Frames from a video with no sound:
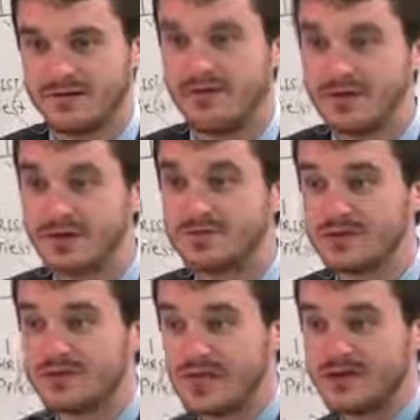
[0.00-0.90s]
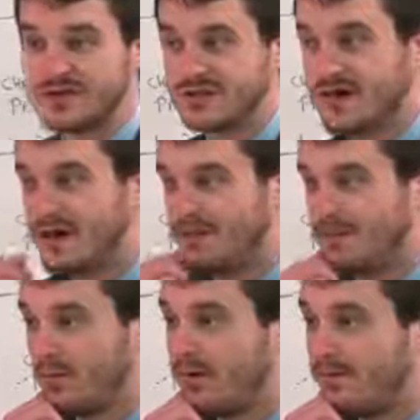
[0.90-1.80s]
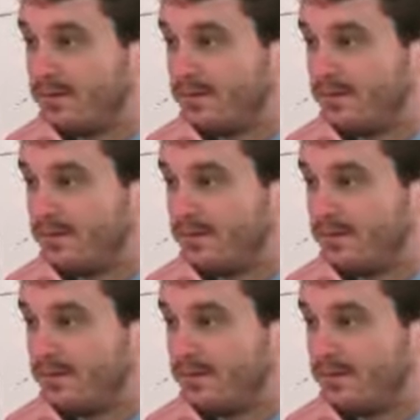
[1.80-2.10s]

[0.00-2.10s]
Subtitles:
You're being judged. What?